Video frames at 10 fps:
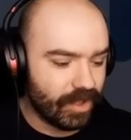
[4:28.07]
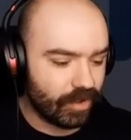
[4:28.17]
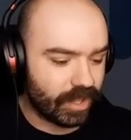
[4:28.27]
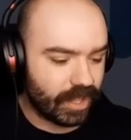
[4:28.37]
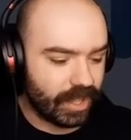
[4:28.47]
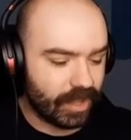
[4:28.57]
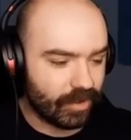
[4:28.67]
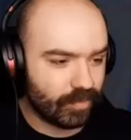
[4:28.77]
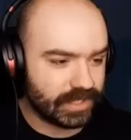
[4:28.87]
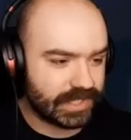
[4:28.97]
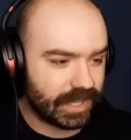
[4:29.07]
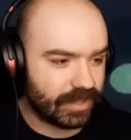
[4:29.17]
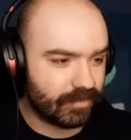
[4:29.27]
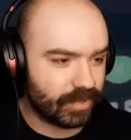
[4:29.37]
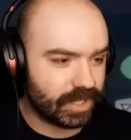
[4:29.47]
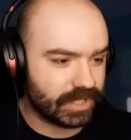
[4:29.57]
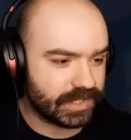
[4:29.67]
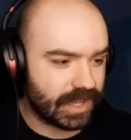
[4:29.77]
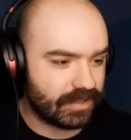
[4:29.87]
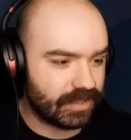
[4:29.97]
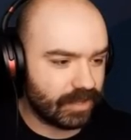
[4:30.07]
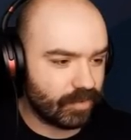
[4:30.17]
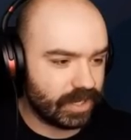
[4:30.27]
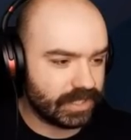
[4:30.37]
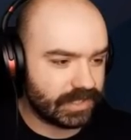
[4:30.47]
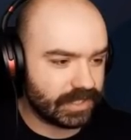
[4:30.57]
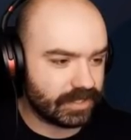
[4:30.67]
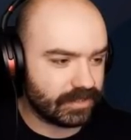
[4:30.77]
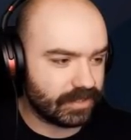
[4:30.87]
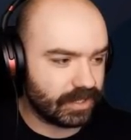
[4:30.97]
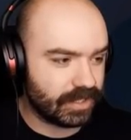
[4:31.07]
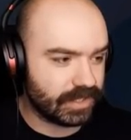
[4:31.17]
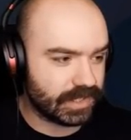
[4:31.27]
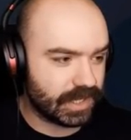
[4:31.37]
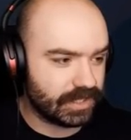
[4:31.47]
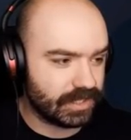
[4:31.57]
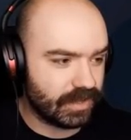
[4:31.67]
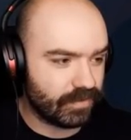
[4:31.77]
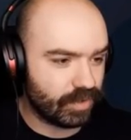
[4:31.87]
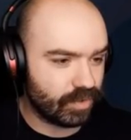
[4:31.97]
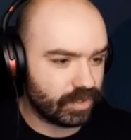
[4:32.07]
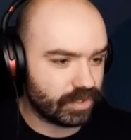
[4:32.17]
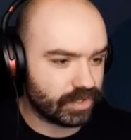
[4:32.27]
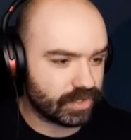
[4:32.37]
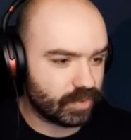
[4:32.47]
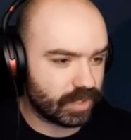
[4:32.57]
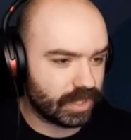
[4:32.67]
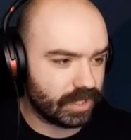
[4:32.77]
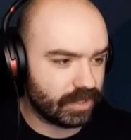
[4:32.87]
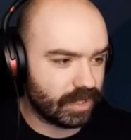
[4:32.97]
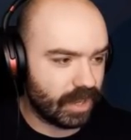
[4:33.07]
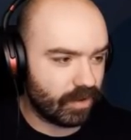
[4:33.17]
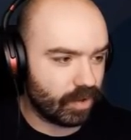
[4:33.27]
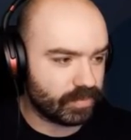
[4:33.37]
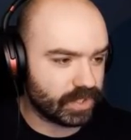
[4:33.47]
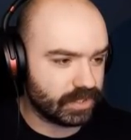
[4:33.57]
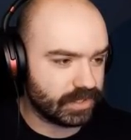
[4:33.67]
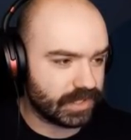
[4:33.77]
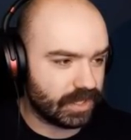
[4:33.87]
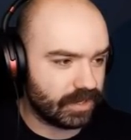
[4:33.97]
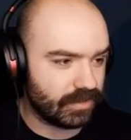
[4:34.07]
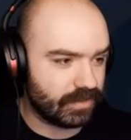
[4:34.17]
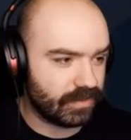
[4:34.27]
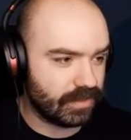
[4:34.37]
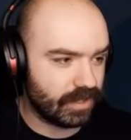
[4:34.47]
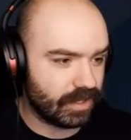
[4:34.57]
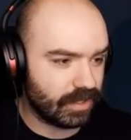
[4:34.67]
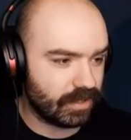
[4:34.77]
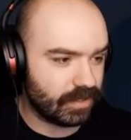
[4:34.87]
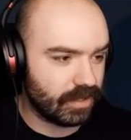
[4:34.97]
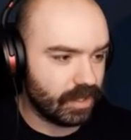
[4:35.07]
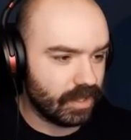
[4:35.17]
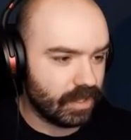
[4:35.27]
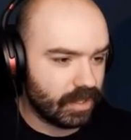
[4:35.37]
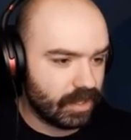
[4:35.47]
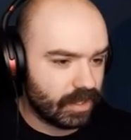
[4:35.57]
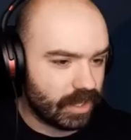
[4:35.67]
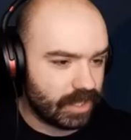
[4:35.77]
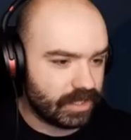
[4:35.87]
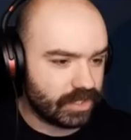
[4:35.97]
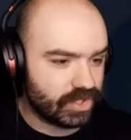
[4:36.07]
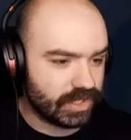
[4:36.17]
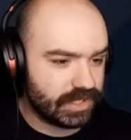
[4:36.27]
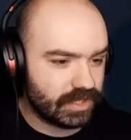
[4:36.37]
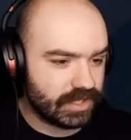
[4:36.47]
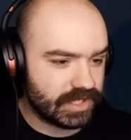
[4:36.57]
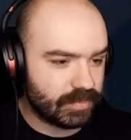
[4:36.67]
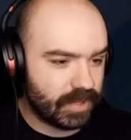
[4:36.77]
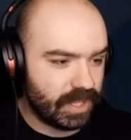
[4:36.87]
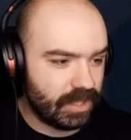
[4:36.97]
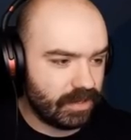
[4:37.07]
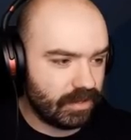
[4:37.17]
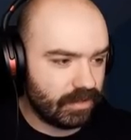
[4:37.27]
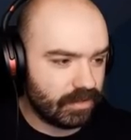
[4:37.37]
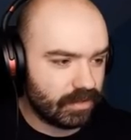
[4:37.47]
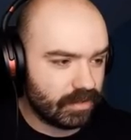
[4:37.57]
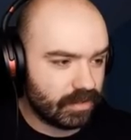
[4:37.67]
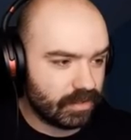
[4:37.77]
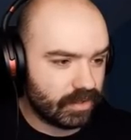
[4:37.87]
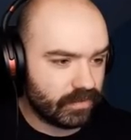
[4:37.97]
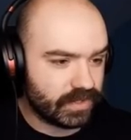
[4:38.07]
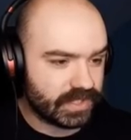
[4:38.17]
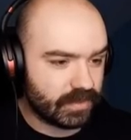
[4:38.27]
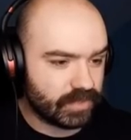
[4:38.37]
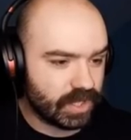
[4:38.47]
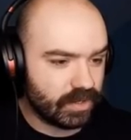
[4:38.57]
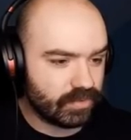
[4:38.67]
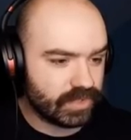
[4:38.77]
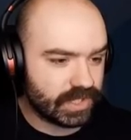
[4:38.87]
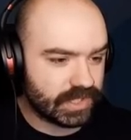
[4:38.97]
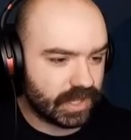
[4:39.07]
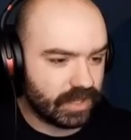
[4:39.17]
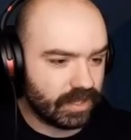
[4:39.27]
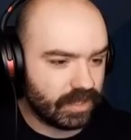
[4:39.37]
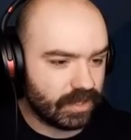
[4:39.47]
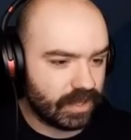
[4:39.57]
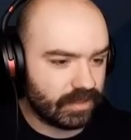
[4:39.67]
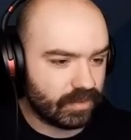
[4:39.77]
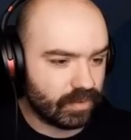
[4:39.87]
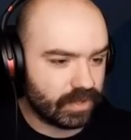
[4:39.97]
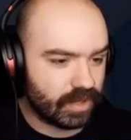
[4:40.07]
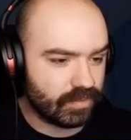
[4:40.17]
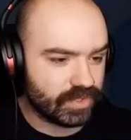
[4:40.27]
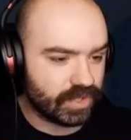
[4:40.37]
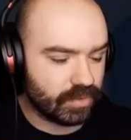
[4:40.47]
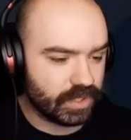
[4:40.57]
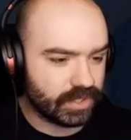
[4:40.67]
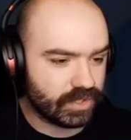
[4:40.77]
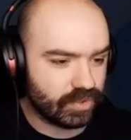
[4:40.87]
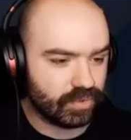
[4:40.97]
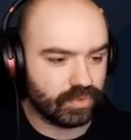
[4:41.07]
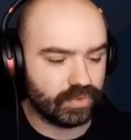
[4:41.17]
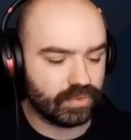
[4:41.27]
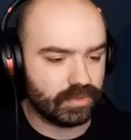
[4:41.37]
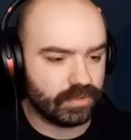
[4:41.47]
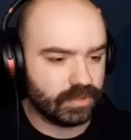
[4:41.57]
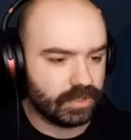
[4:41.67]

Okay, hang on one second because I think what I did is I did have a look just quickly in our options and I think I adjusted the speed of the subtitles because I, I thought that it was going to